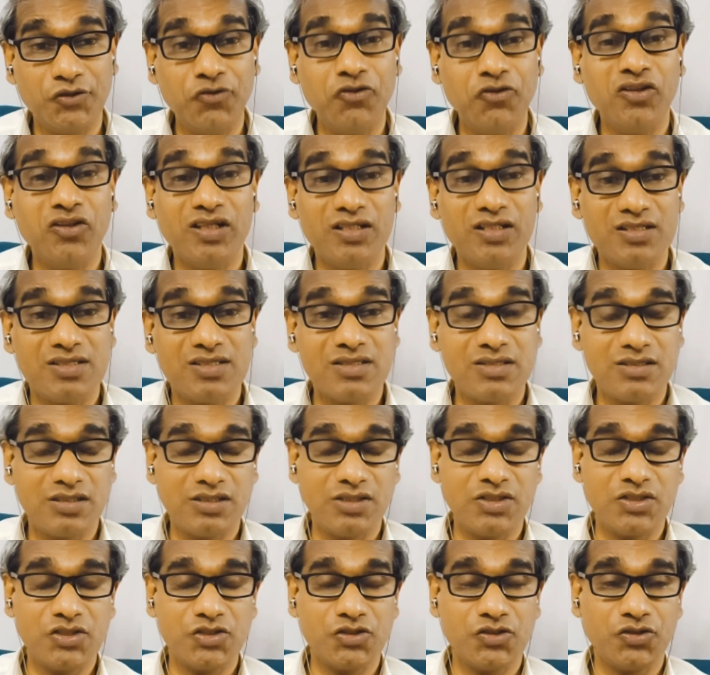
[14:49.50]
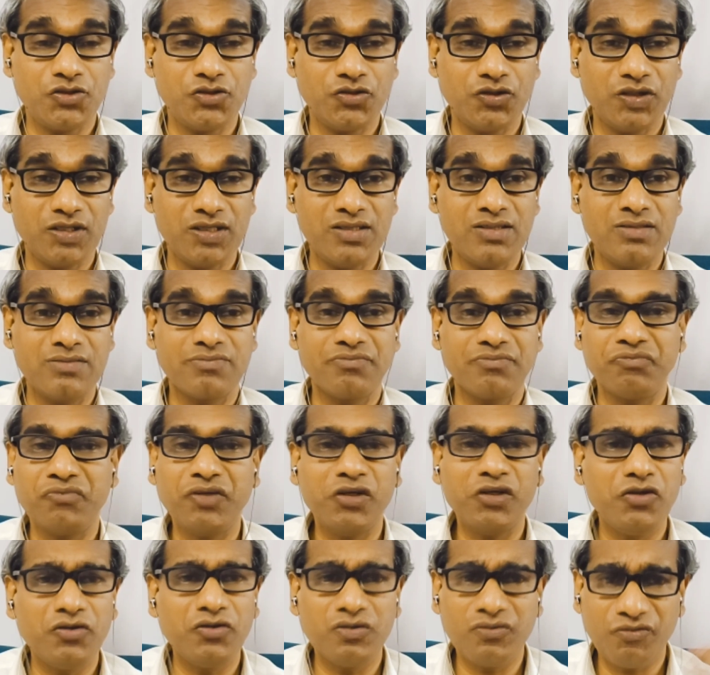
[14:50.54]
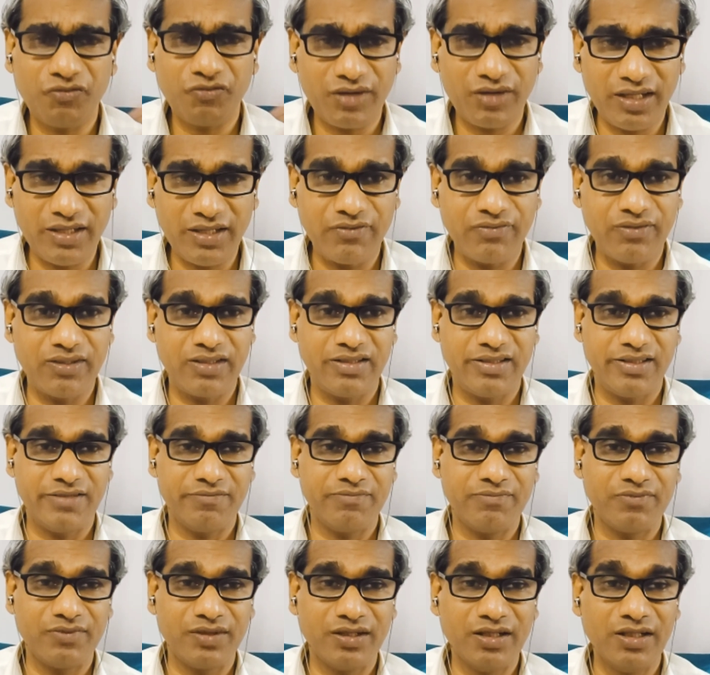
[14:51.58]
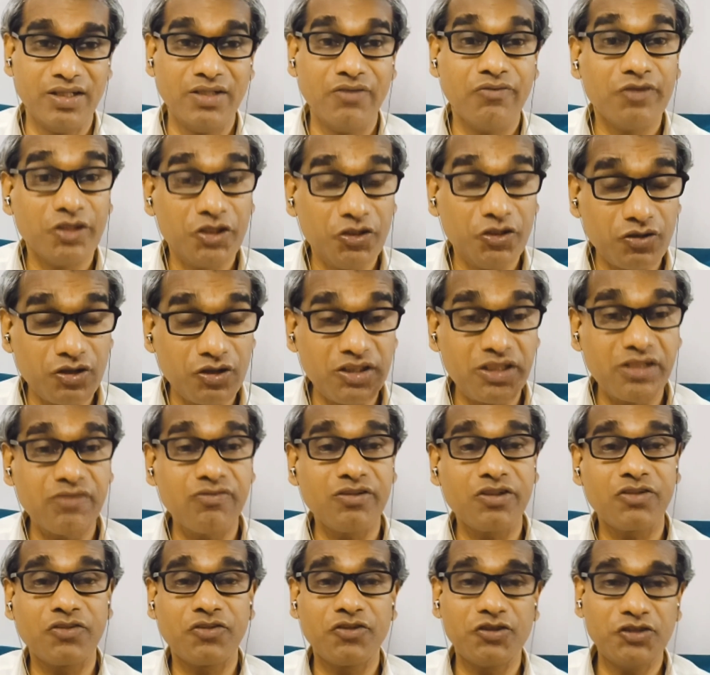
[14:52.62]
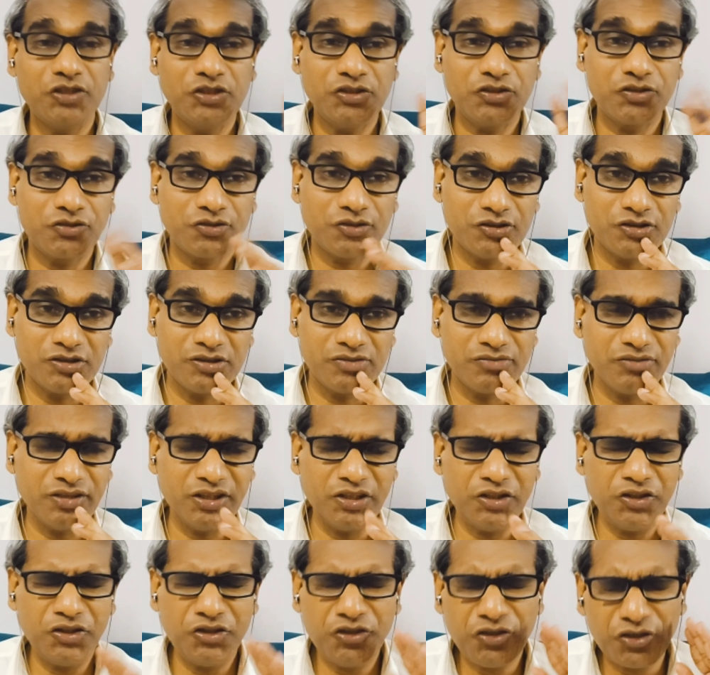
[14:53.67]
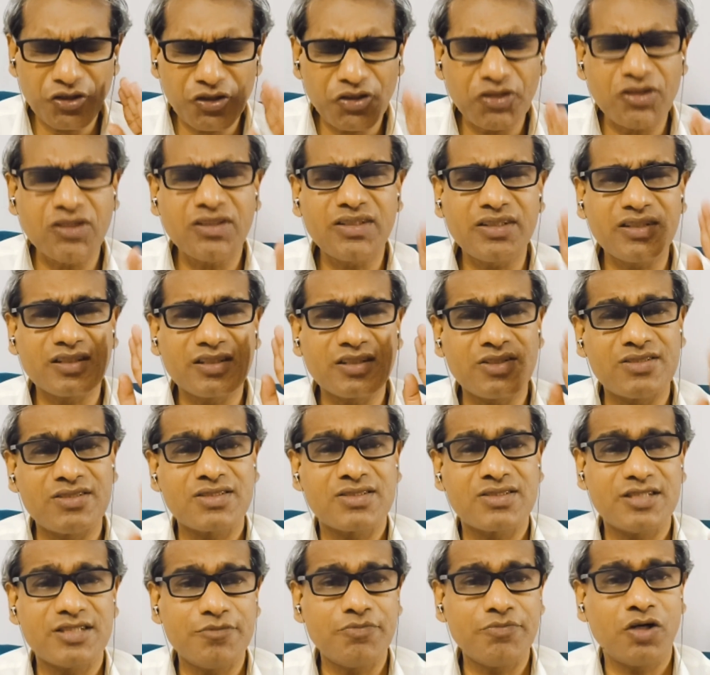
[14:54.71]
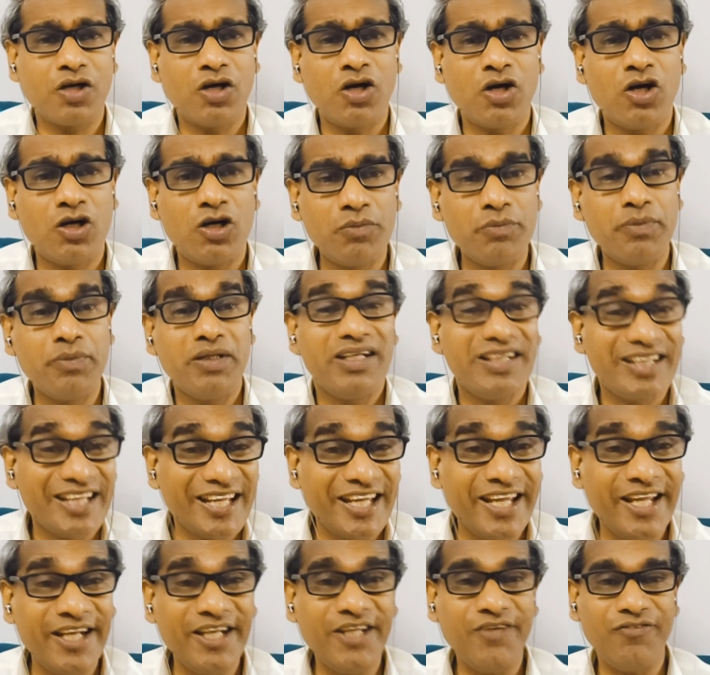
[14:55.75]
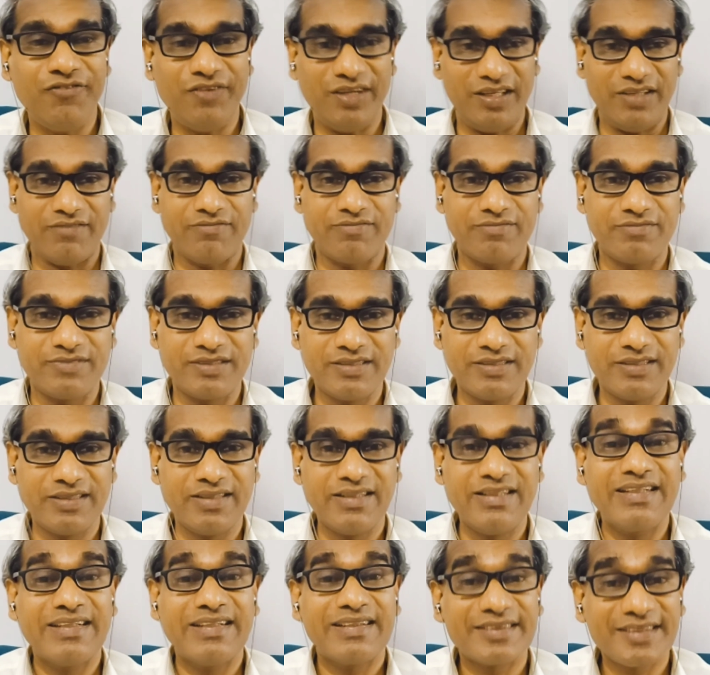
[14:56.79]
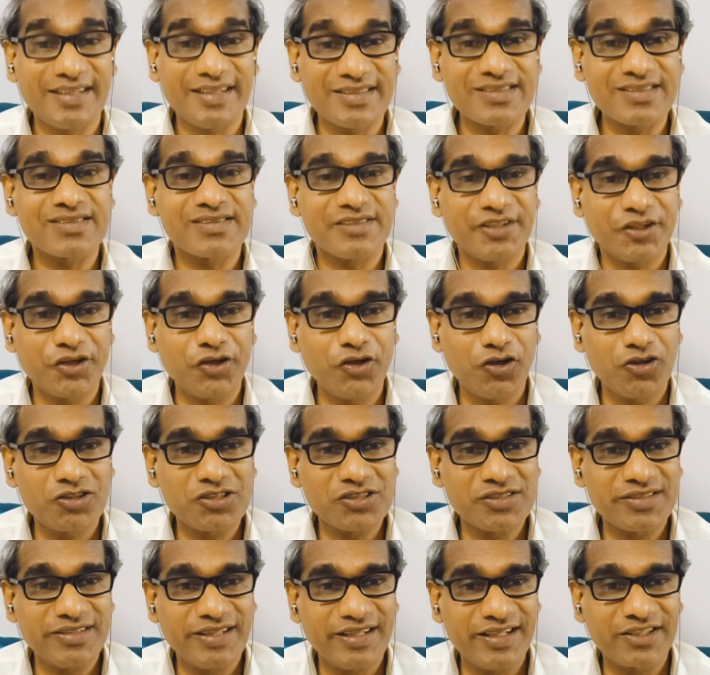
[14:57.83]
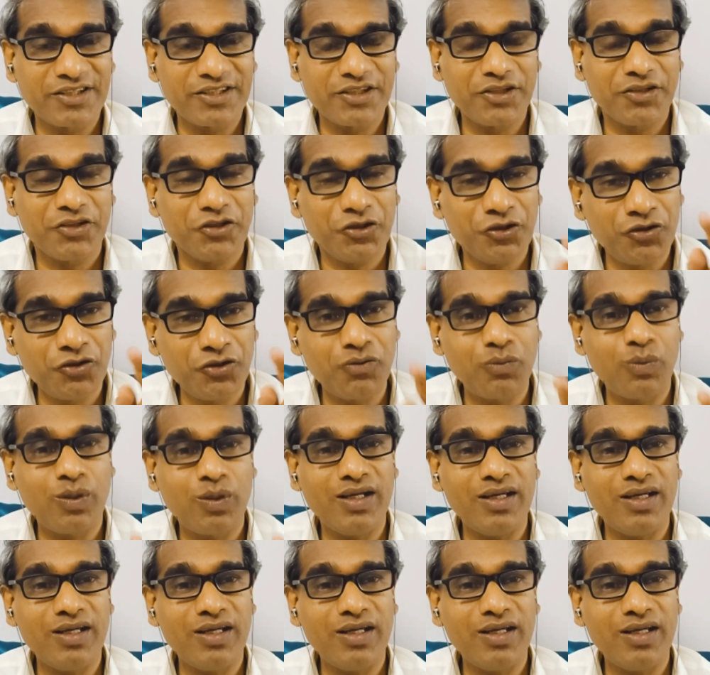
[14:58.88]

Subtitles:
do injustice to us, we don't fight with them. We don't even go to court. We don't cause them harm in any way. That's the God's direction. You know